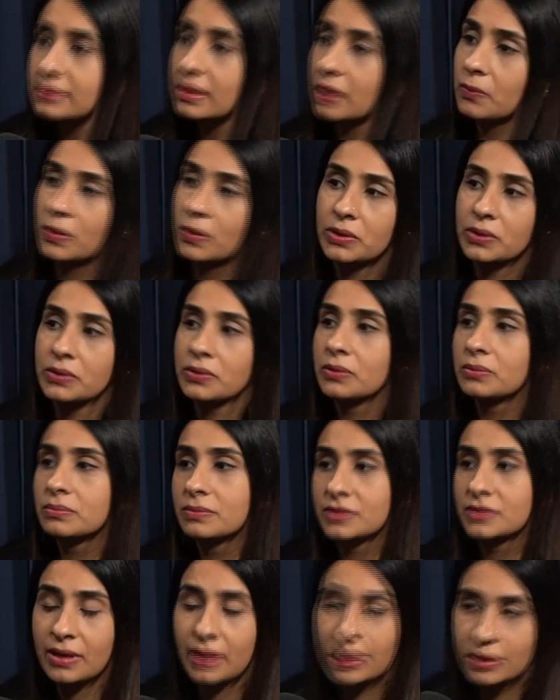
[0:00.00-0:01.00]
I wanted to
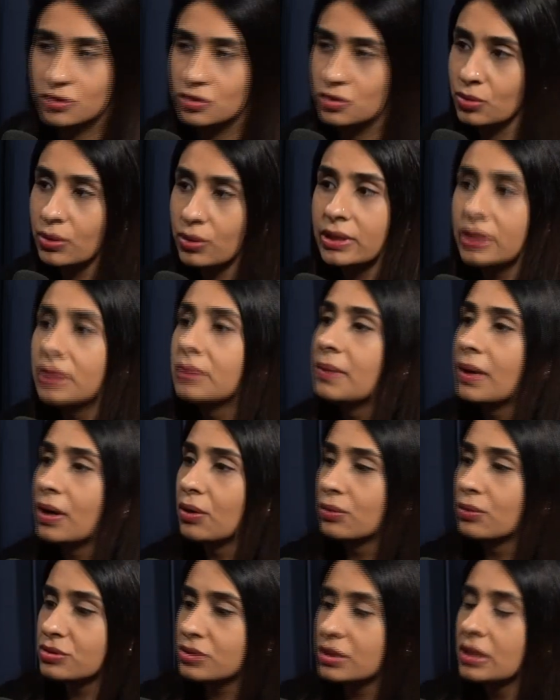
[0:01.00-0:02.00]
write a story
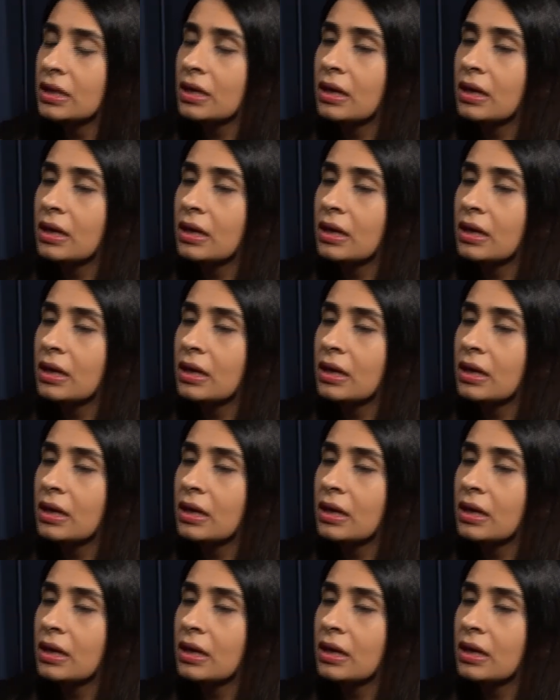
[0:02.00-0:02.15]
about